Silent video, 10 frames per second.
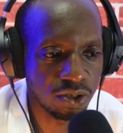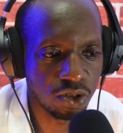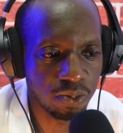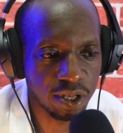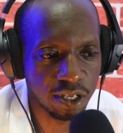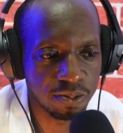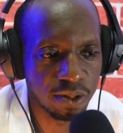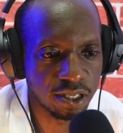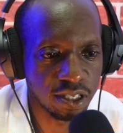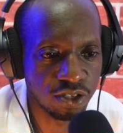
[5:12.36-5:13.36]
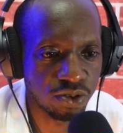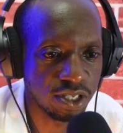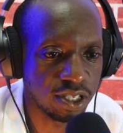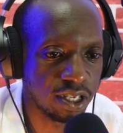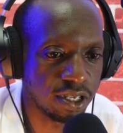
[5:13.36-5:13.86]
not dubious, but
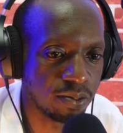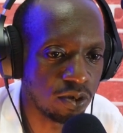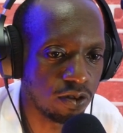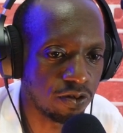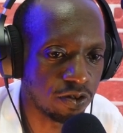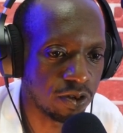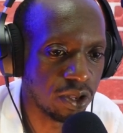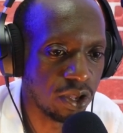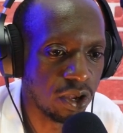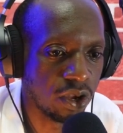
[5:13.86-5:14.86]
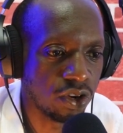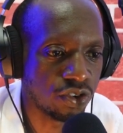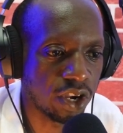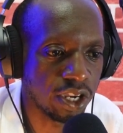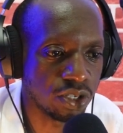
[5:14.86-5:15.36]
interesting move,
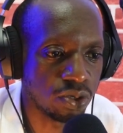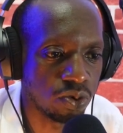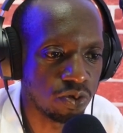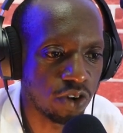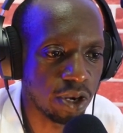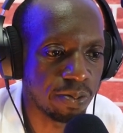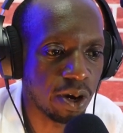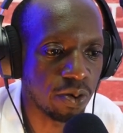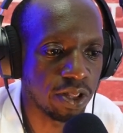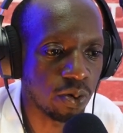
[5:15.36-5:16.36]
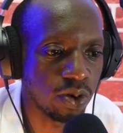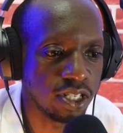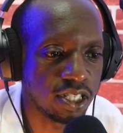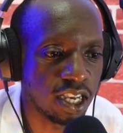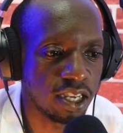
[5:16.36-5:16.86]
trying to fight back with the
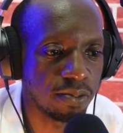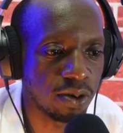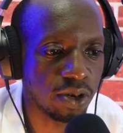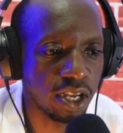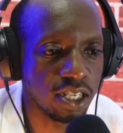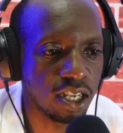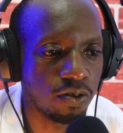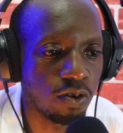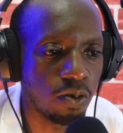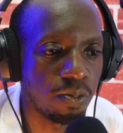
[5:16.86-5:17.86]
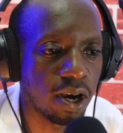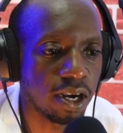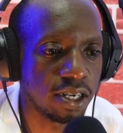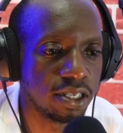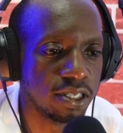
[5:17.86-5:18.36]
queen side, but we can just fall
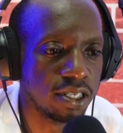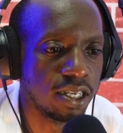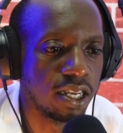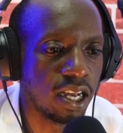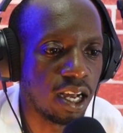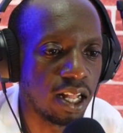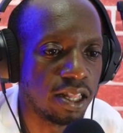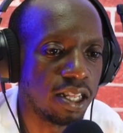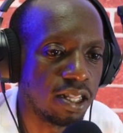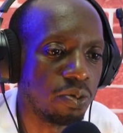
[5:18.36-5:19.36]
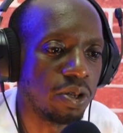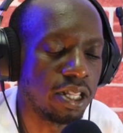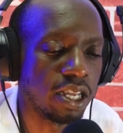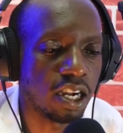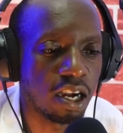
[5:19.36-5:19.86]
back and then
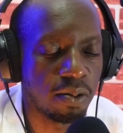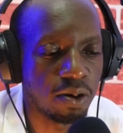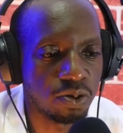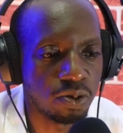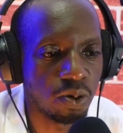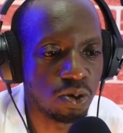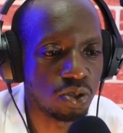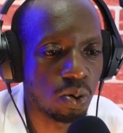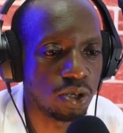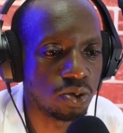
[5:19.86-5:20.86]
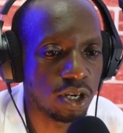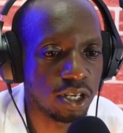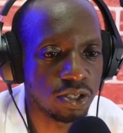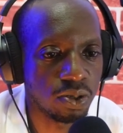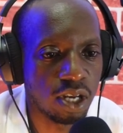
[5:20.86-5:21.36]
when they come out we also want to
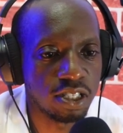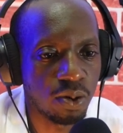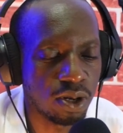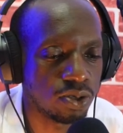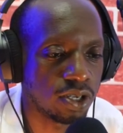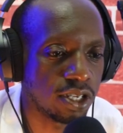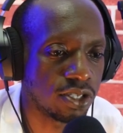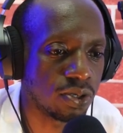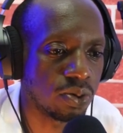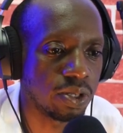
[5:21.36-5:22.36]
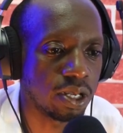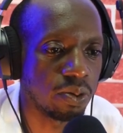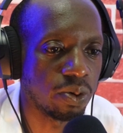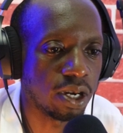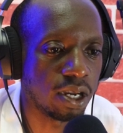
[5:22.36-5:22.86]
castle as they want to castle we,
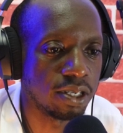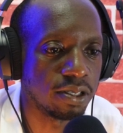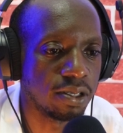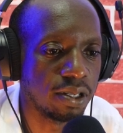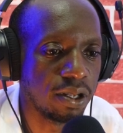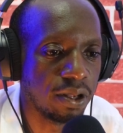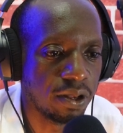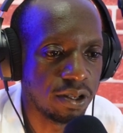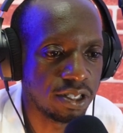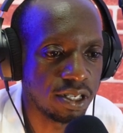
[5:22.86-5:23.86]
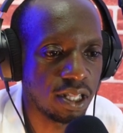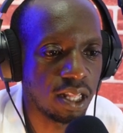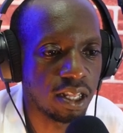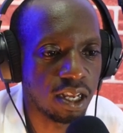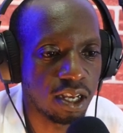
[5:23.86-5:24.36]
we can see
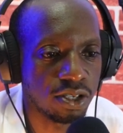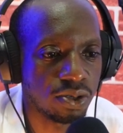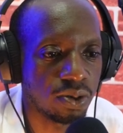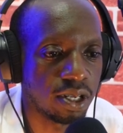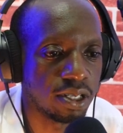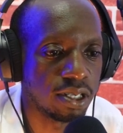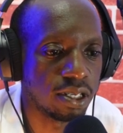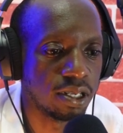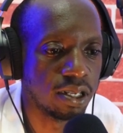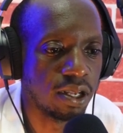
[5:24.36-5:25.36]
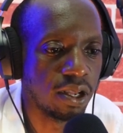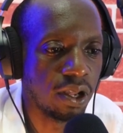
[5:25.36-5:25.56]
that they castle and